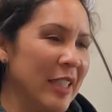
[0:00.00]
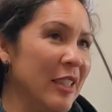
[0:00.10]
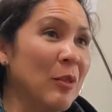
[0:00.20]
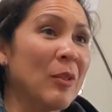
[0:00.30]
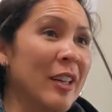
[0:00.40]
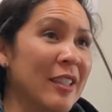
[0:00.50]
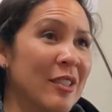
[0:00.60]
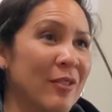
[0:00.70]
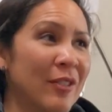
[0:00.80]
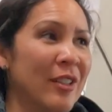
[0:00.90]
in the
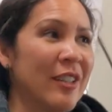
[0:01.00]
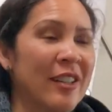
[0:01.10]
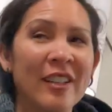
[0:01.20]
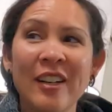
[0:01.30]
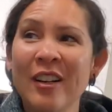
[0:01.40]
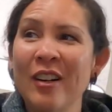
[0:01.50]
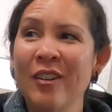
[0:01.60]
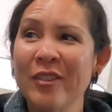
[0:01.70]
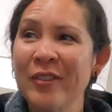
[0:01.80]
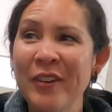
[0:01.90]
works for
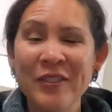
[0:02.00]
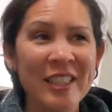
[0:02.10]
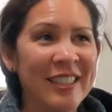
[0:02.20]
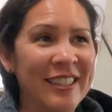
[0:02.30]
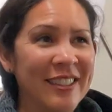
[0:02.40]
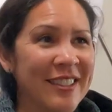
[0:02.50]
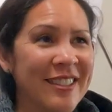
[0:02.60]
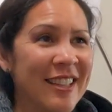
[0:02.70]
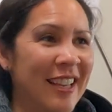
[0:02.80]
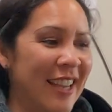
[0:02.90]
over 15
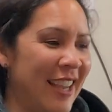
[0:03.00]
years.